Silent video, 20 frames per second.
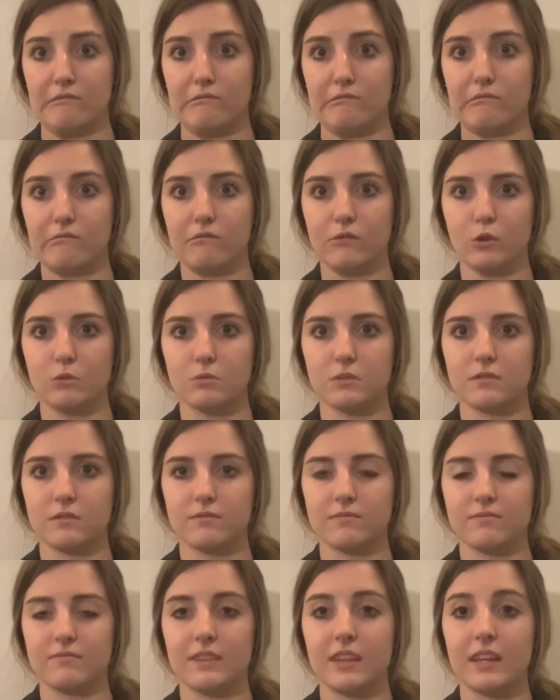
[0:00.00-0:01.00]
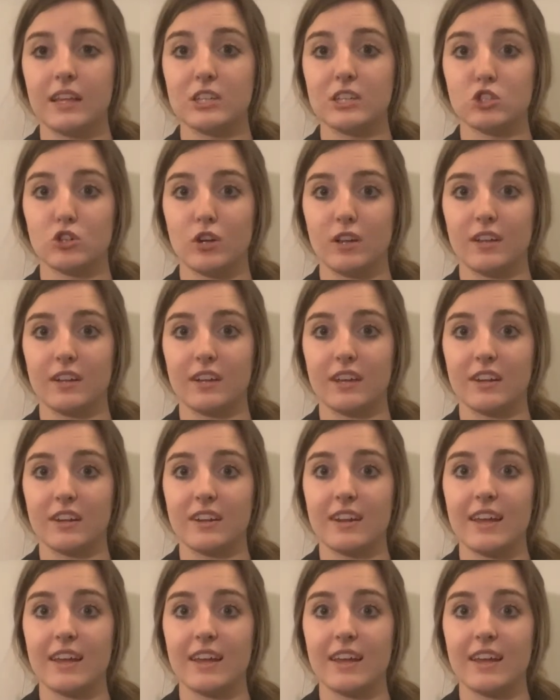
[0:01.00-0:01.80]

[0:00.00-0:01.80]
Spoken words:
Whoops. Let's try that again.